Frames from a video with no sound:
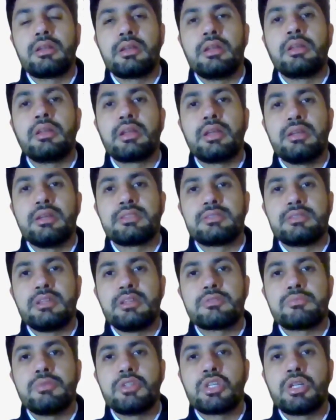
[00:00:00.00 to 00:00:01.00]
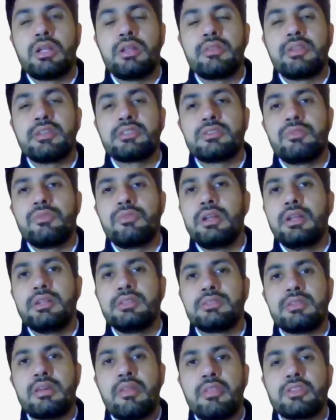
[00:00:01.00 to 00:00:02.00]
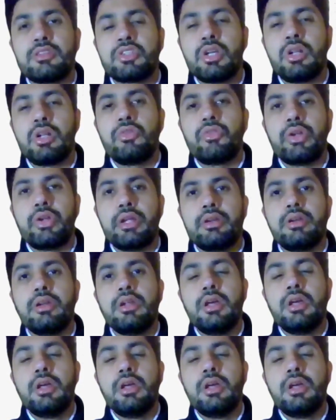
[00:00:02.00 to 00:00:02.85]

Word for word: in Gaza, especially the civilians and the children.